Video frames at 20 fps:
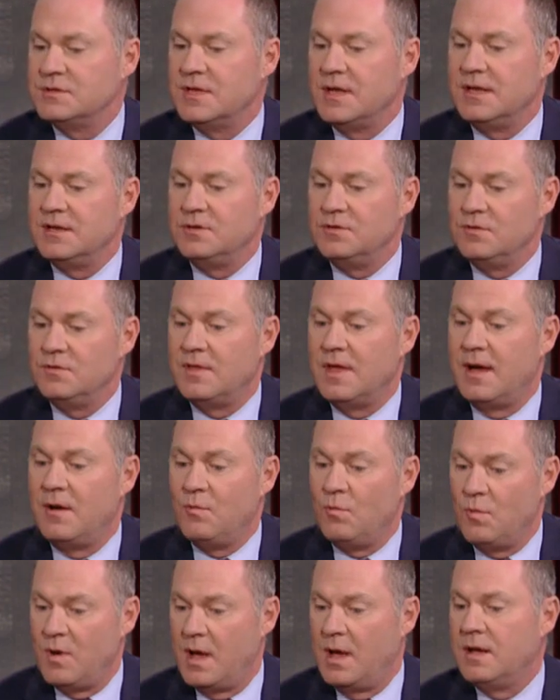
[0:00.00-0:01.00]
that do
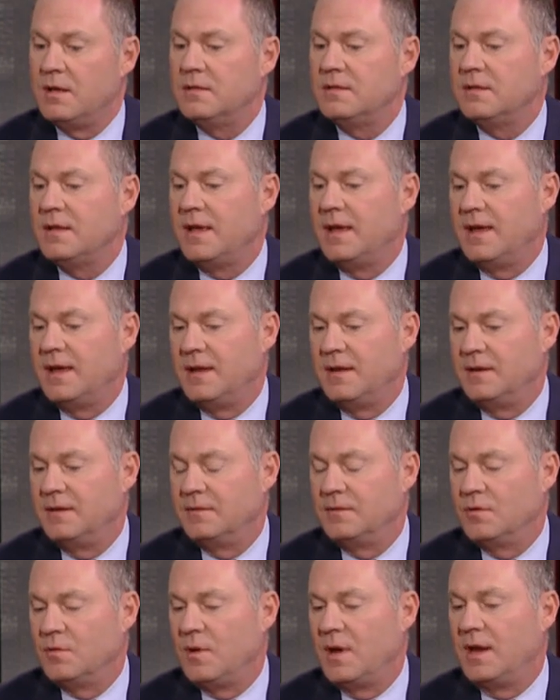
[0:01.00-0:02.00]
that well
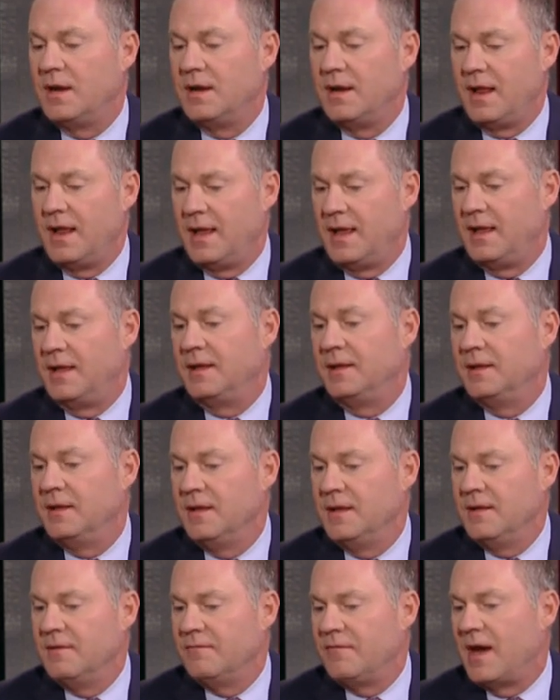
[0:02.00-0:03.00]
and create a
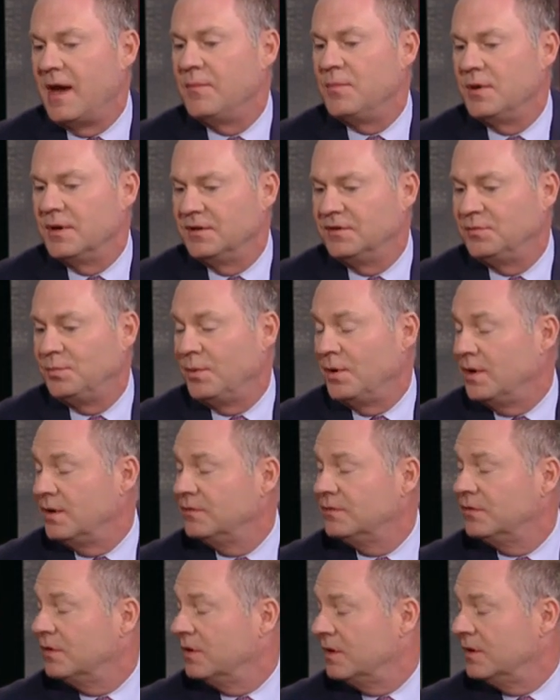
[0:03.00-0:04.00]
vibrant
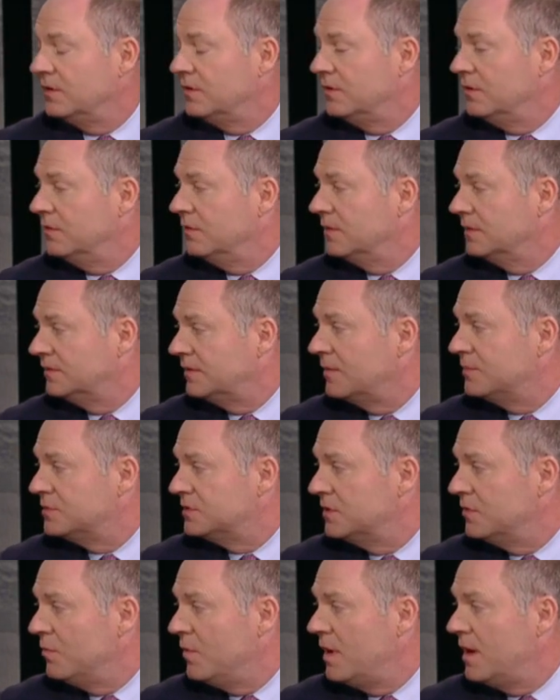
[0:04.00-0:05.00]
experience are going to do
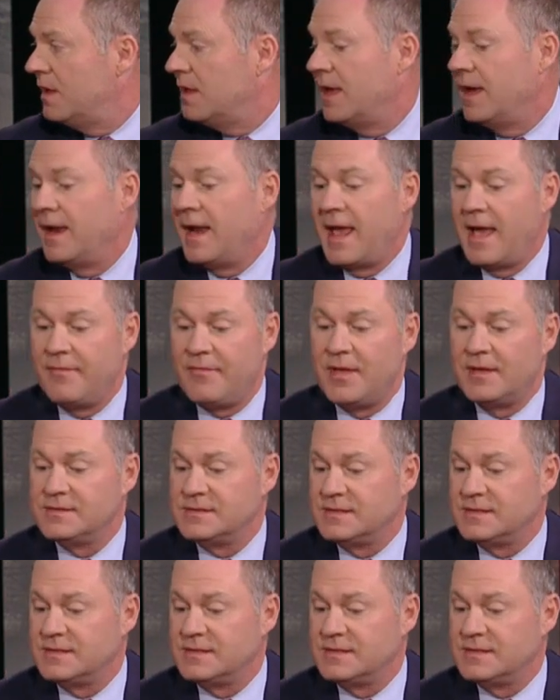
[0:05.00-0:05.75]
exceptionally well and have that